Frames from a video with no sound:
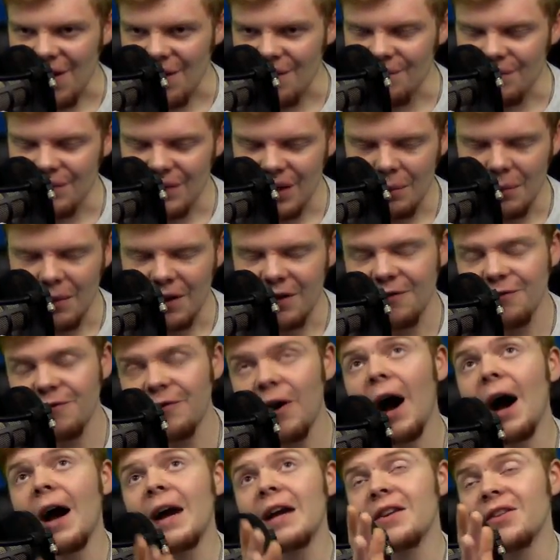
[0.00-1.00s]
And I'm like,
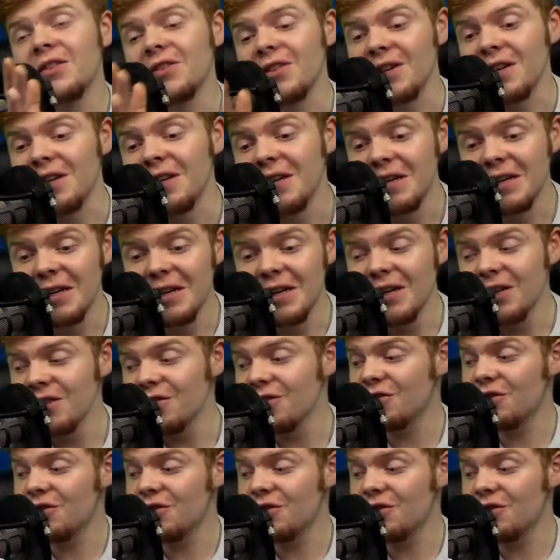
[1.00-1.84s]
finally, just a